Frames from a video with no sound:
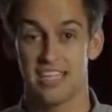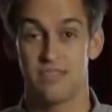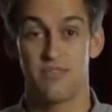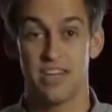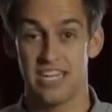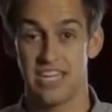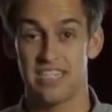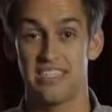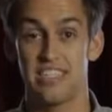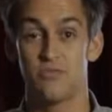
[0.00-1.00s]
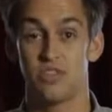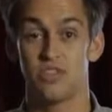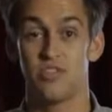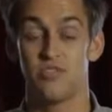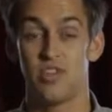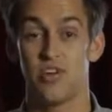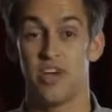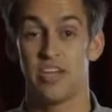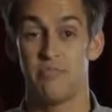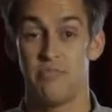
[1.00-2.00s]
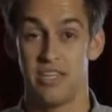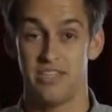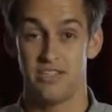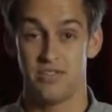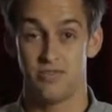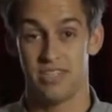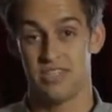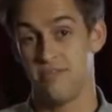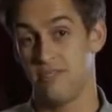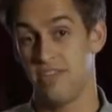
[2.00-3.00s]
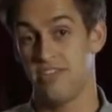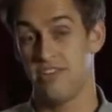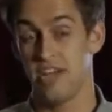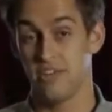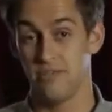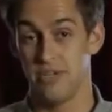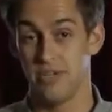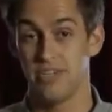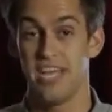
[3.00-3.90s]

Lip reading: It's very easy once you know how to bend your wrist and bend your elbow.